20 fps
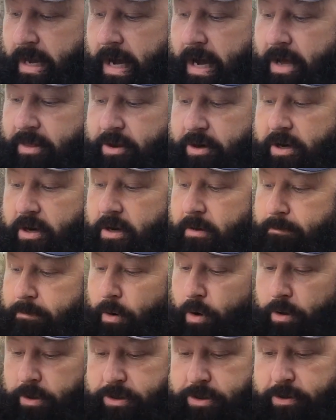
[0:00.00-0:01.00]
They're going to
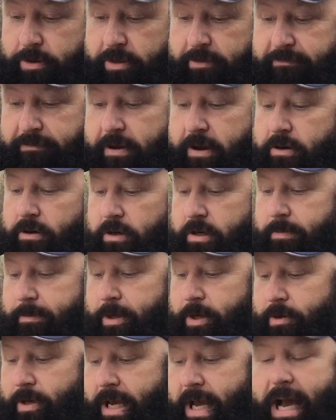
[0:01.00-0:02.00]
bolster the federal
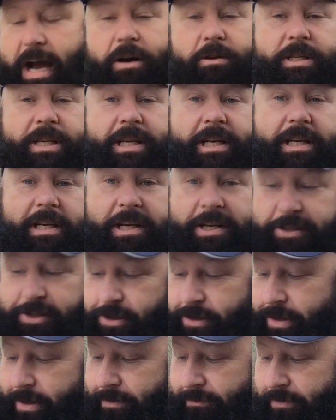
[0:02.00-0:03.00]
community housing
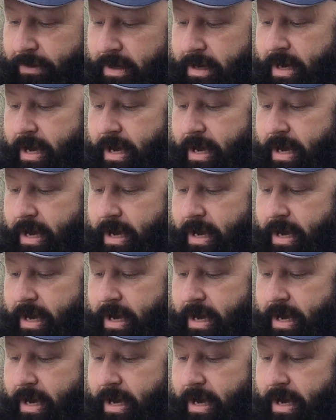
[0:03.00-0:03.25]
initiative.